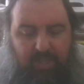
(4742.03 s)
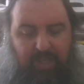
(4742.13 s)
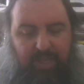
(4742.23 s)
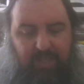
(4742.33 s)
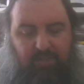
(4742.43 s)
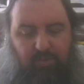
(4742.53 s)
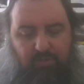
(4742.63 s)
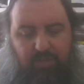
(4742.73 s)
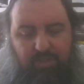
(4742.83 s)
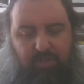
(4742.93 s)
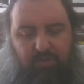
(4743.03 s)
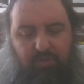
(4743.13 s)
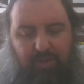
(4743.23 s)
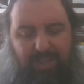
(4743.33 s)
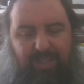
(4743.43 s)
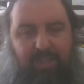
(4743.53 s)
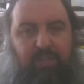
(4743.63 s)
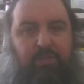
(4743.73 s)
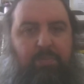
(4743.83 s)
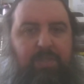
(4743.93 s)
is not just creating a
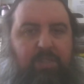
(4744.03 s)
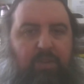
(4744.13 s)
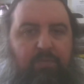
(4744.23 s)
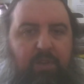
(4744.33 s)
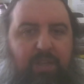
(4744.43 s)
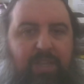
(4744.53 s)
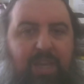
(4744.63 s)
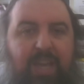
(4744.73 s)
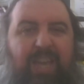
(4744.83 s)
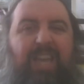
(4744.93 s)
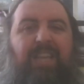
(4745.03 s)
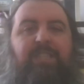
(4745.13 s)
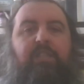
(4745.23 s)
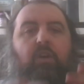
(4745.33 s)
specific, it's the